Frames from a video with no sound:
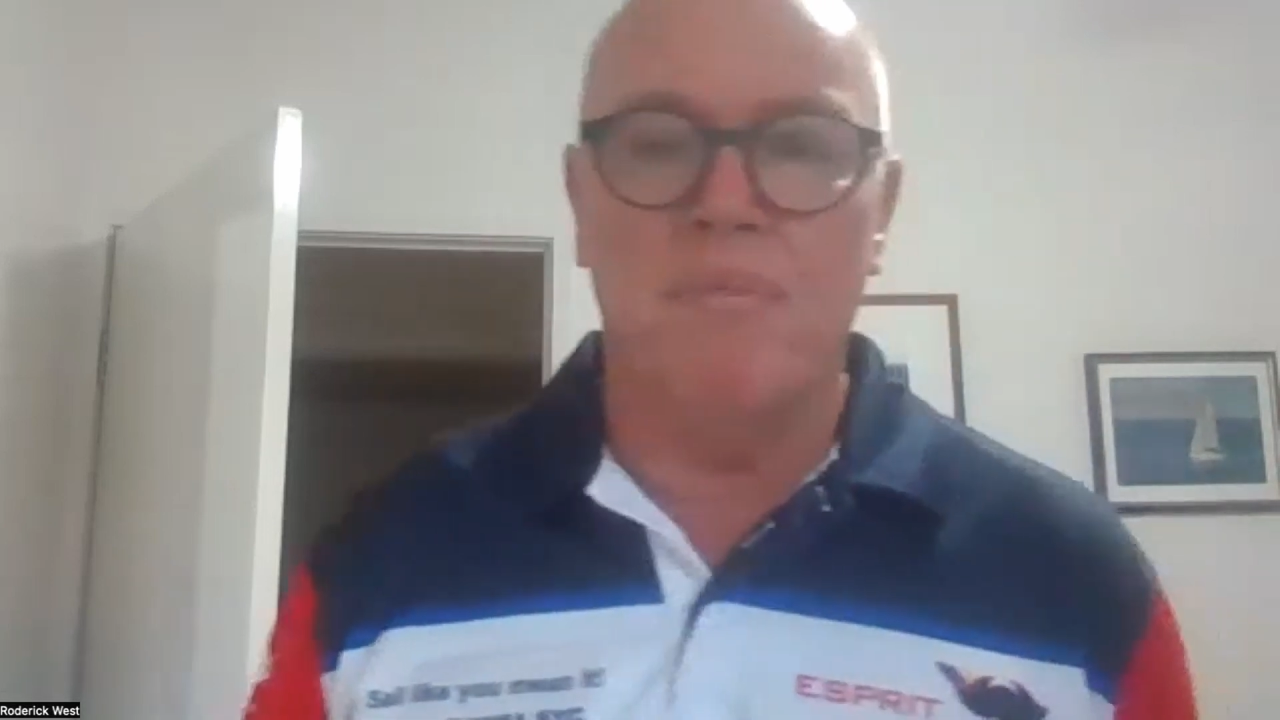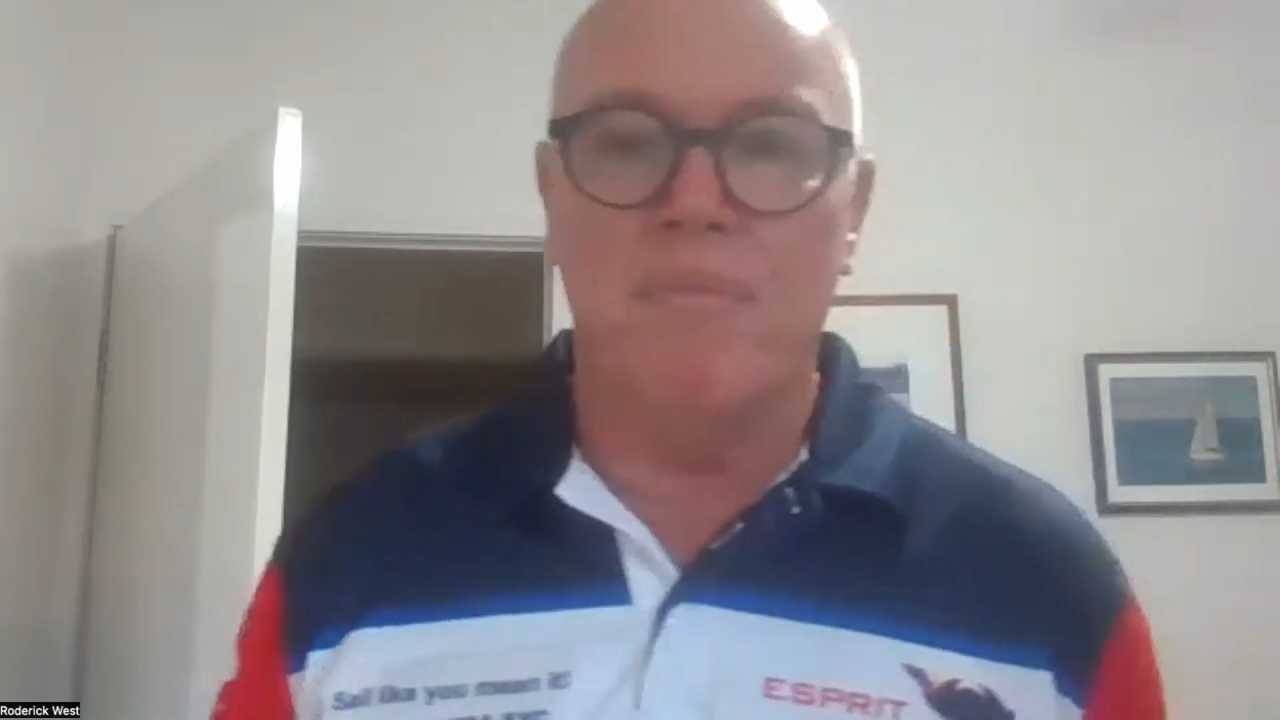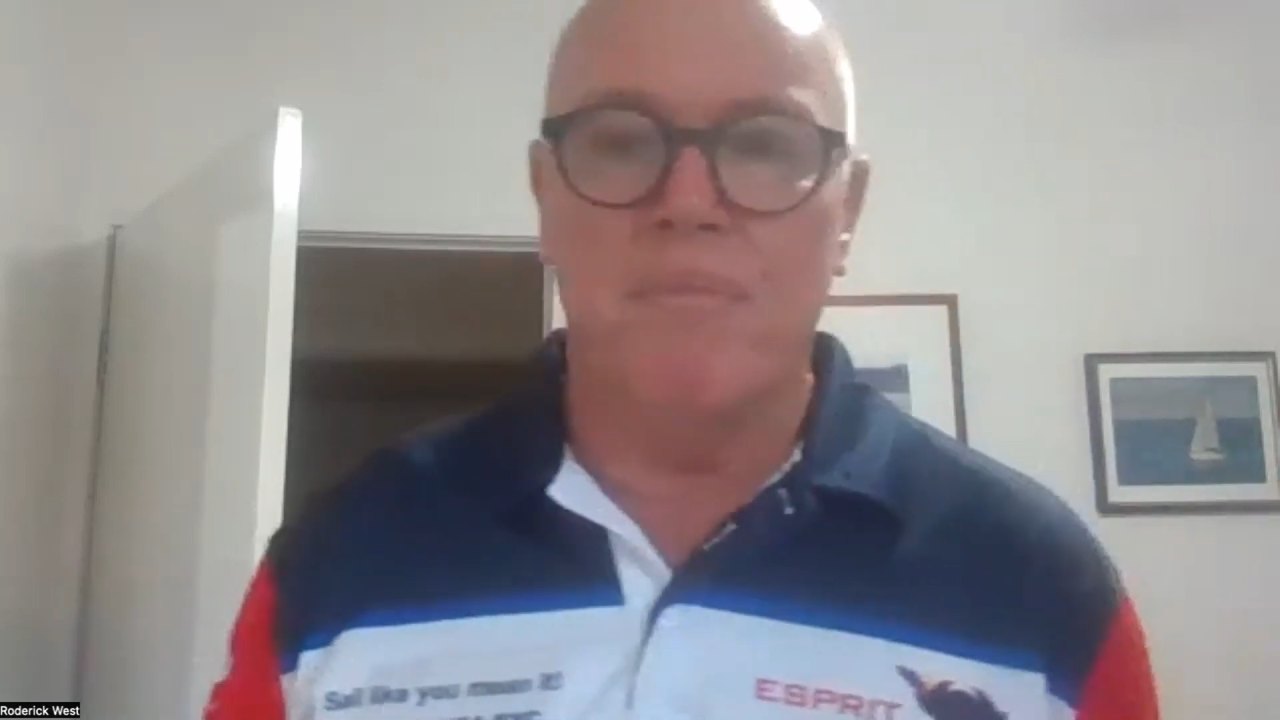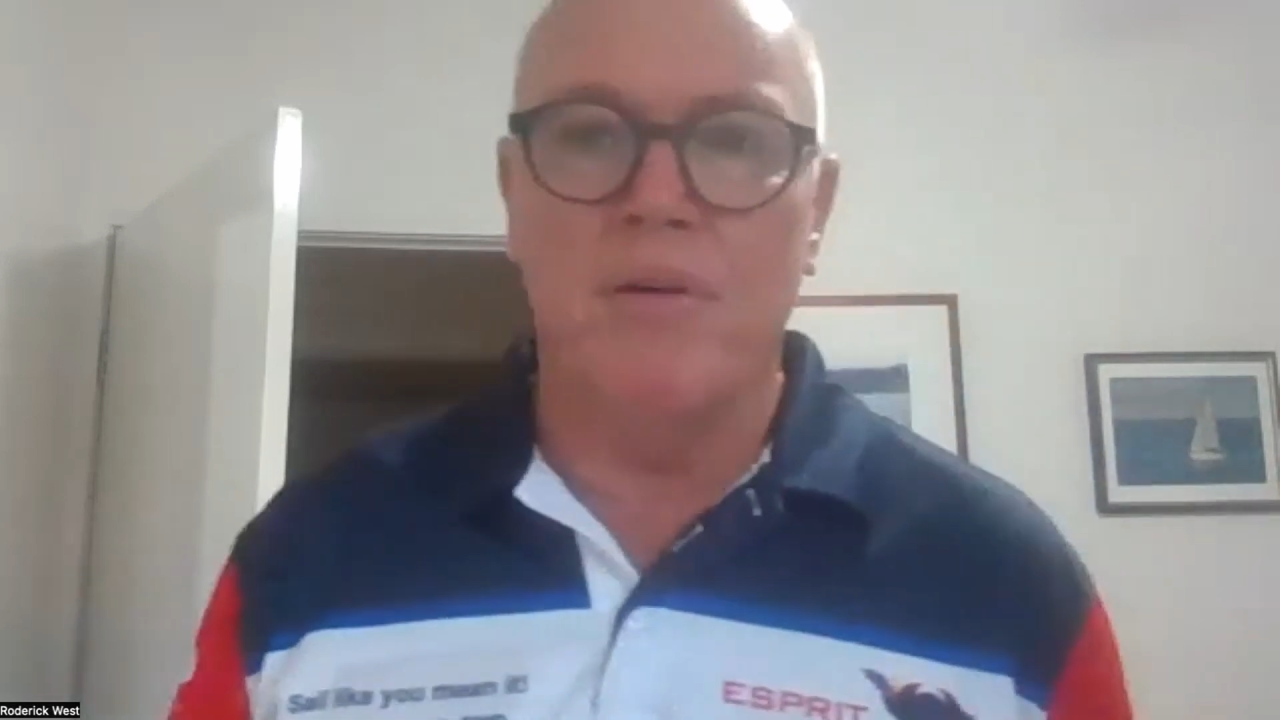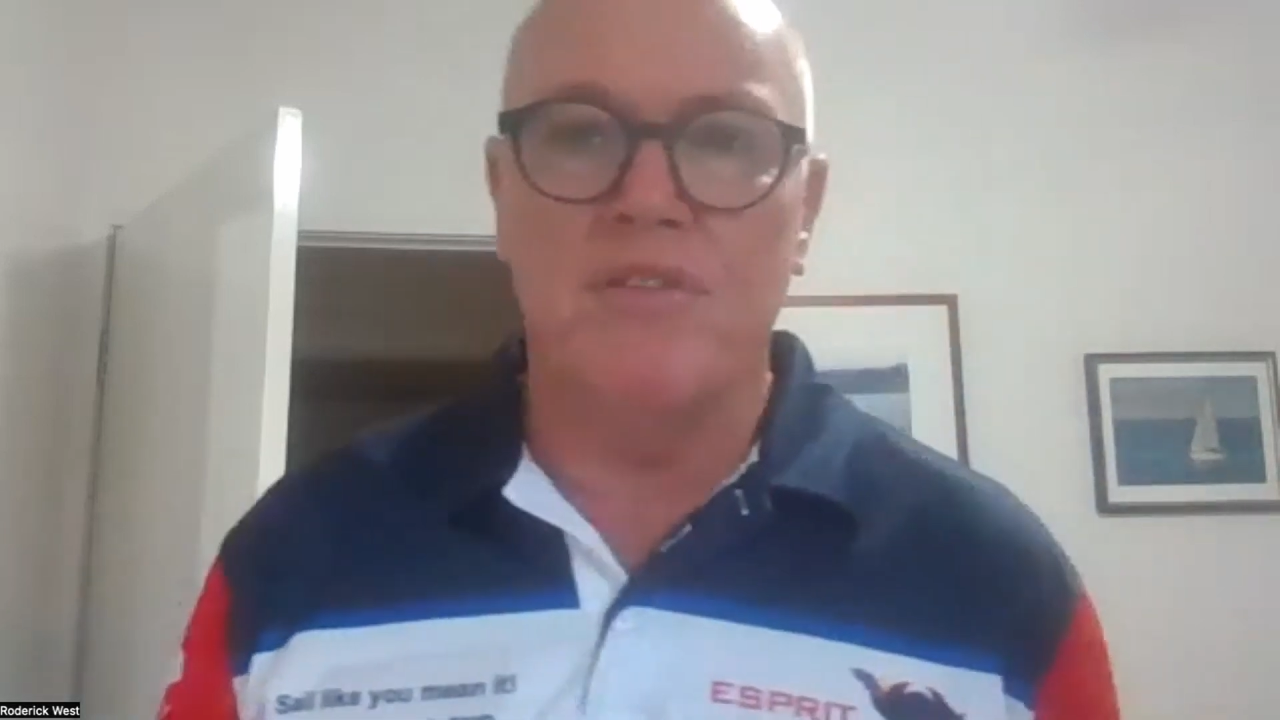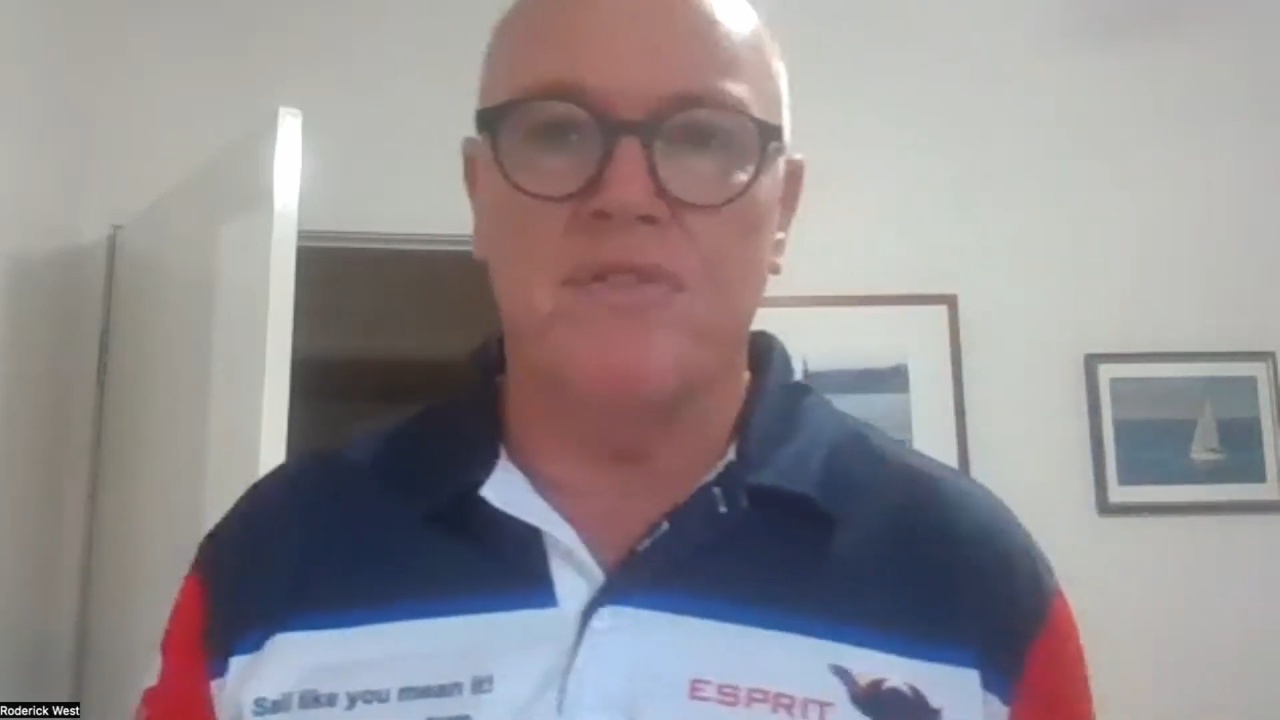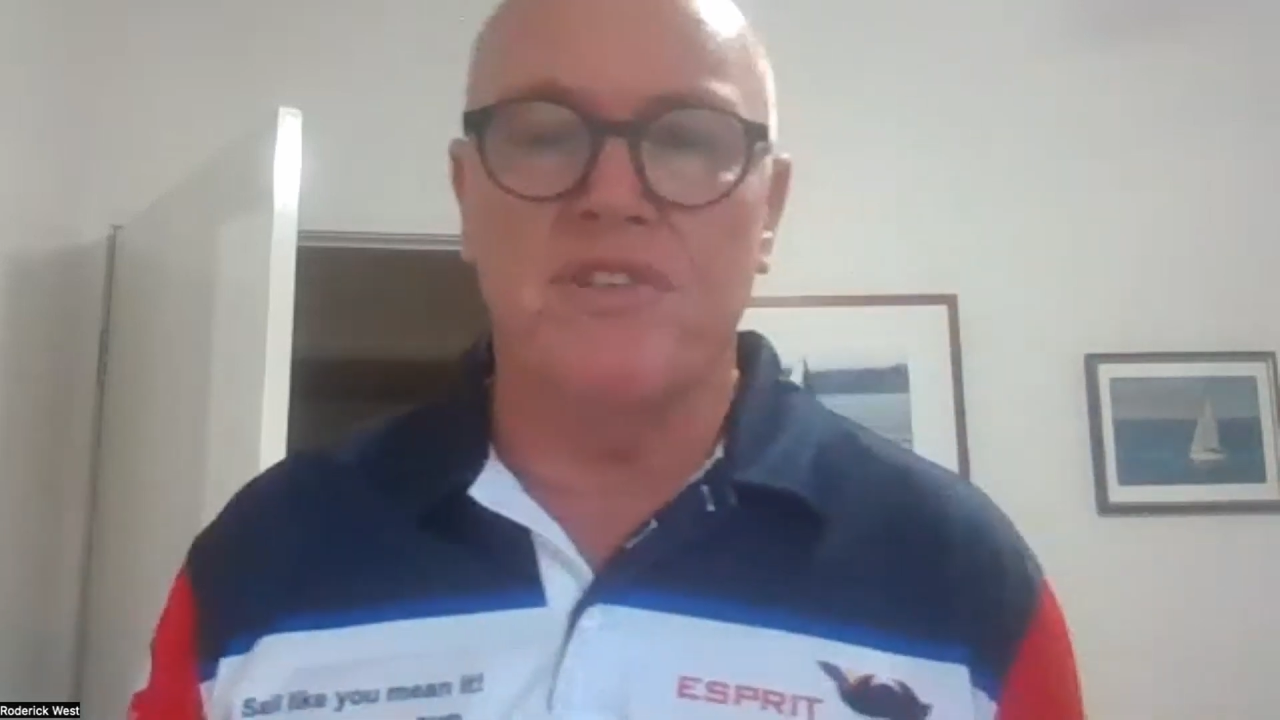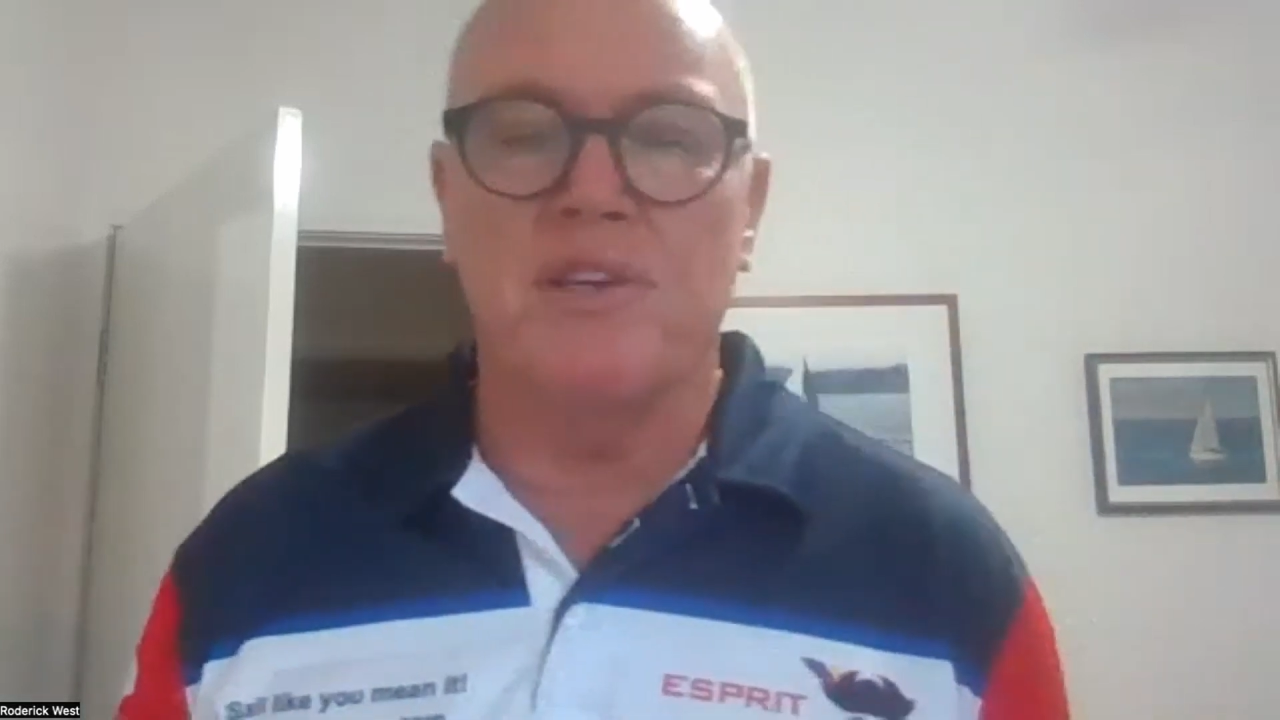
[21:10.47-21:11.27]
boats for